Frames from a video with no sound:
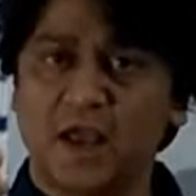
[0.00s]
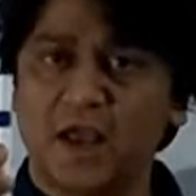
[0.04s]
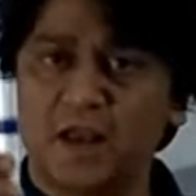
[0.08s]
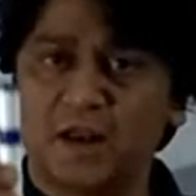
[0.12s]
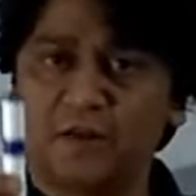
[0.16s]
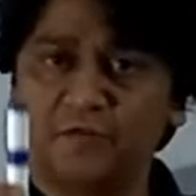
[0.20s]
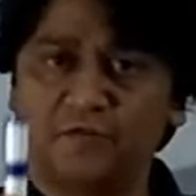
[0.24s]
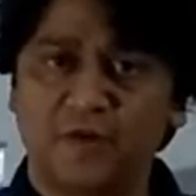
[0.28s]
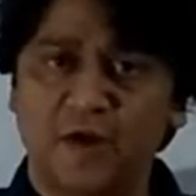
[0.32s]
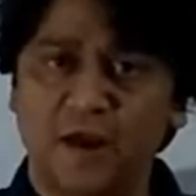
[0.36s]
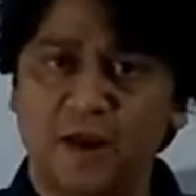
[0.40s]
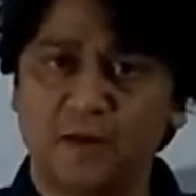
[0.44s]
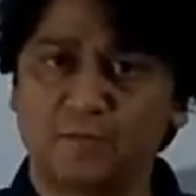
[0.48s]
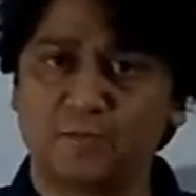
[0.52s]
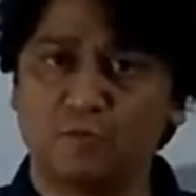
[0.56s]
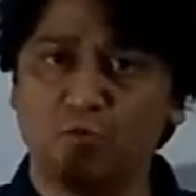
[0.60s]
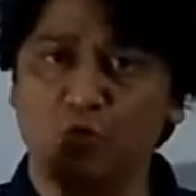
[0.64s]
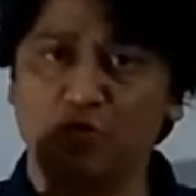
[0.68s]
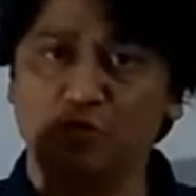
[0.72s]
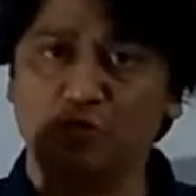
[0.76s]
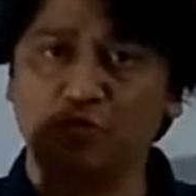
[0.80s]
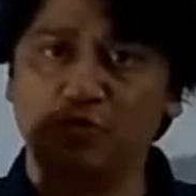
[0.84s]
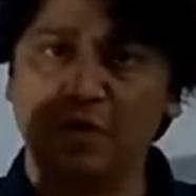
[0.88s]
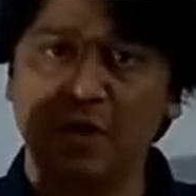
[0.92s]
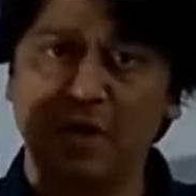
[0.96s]
and if I
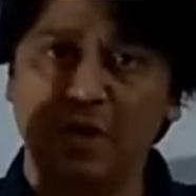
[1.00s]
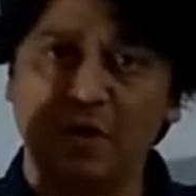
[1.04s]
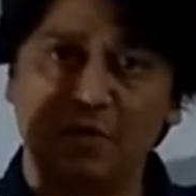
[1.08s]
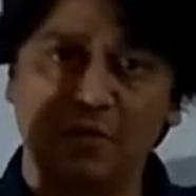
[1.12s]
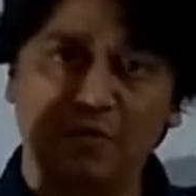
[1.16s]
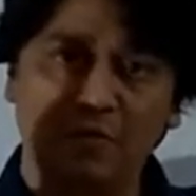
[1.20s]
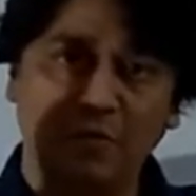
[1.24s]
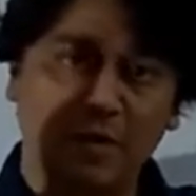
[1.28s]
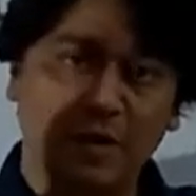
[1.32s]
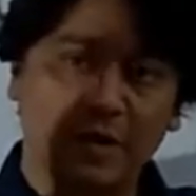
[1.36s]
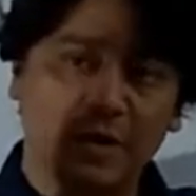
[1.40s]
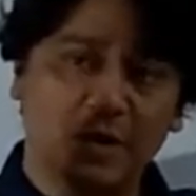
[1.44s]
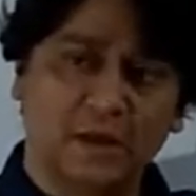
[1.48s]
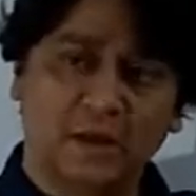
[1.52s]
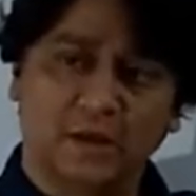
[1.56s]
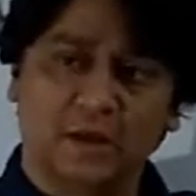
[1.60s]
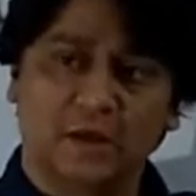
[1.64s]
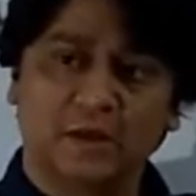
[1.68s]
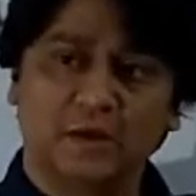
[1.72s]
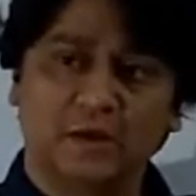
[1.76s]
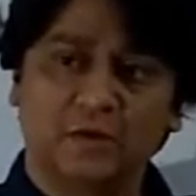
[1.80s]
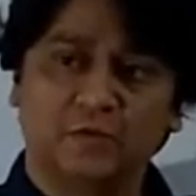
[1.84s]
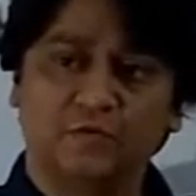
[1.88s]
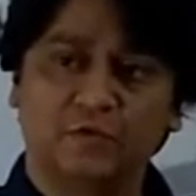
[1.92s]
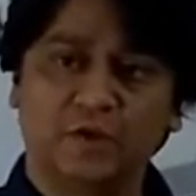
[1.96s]
move
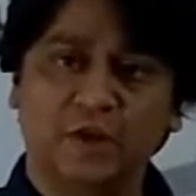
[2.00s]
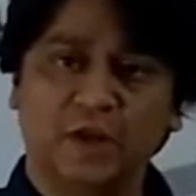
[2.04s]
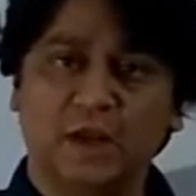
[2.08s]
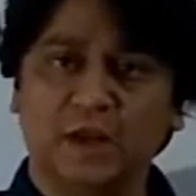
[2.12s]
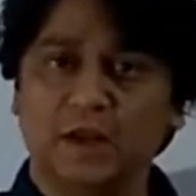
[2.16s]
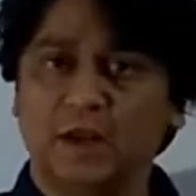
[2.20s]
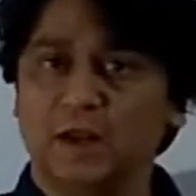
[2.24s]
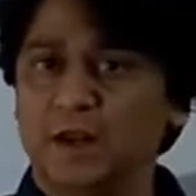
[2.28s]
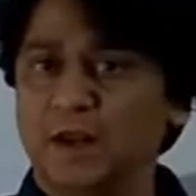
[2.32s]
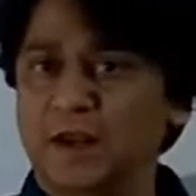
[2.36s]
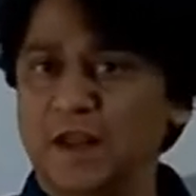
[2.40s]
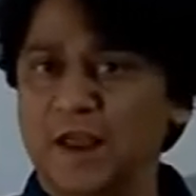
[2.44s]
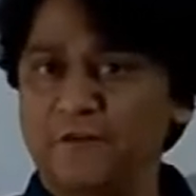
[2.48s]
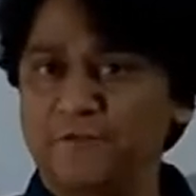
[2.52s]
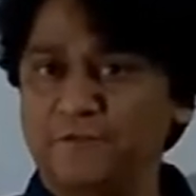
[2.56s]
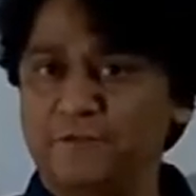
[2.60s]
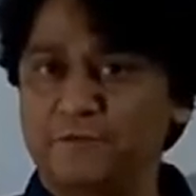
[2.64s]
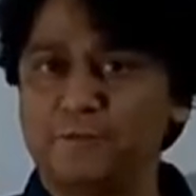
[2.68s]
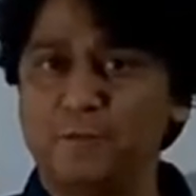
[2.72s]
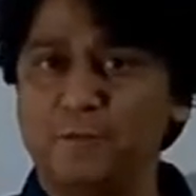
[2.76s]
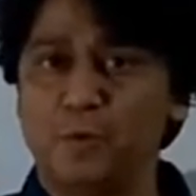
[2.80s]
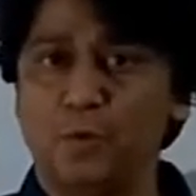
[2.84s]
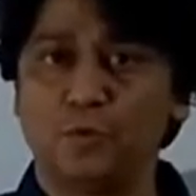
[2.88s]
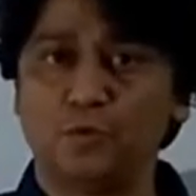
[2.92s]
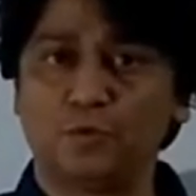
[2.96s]
the
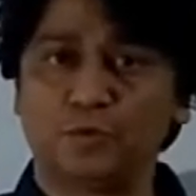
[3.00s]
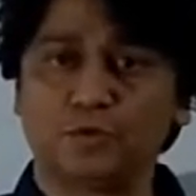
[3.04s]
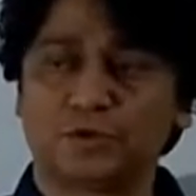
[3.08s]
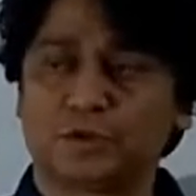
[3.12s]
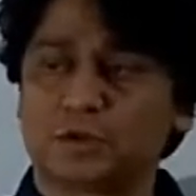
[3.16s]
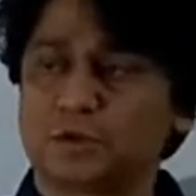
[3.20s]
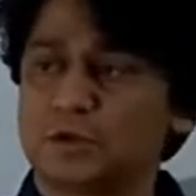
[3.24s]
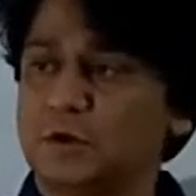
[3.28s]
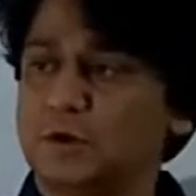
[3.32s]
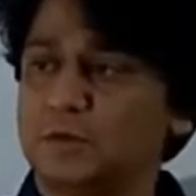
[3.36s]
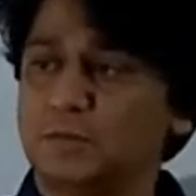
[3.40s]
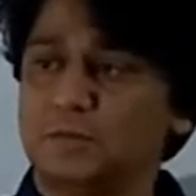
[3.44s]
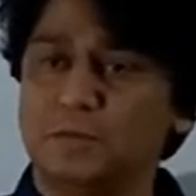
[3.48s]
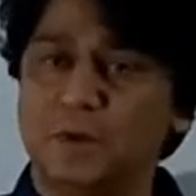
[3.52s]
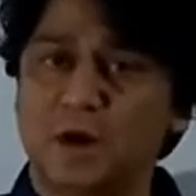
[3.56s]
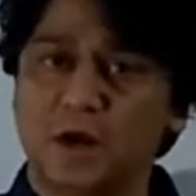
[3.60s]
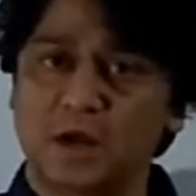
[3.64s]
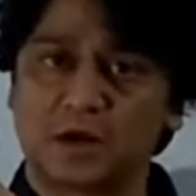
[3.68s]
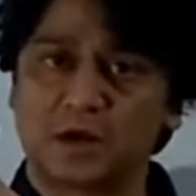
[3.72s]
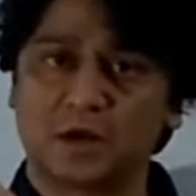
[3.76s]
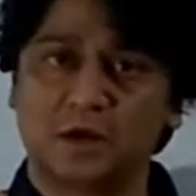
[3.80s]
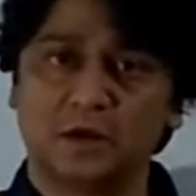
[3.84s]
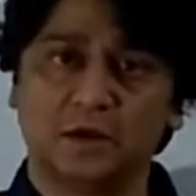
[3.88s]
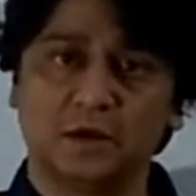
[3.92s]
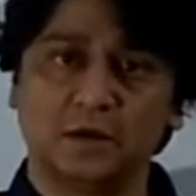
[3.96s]
leftmost
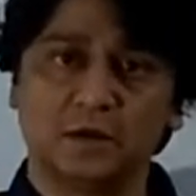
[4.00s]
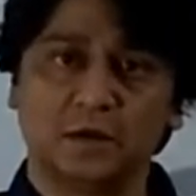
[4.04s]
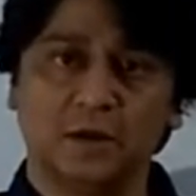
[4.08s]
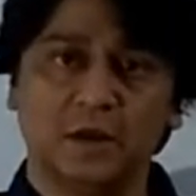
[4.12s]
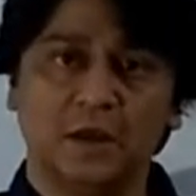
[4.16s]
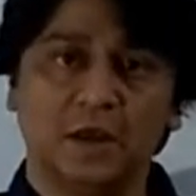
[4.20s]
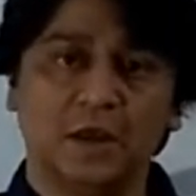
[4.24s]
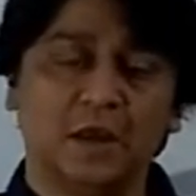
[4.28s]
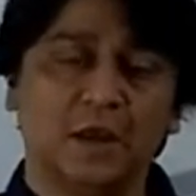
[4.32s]
marker,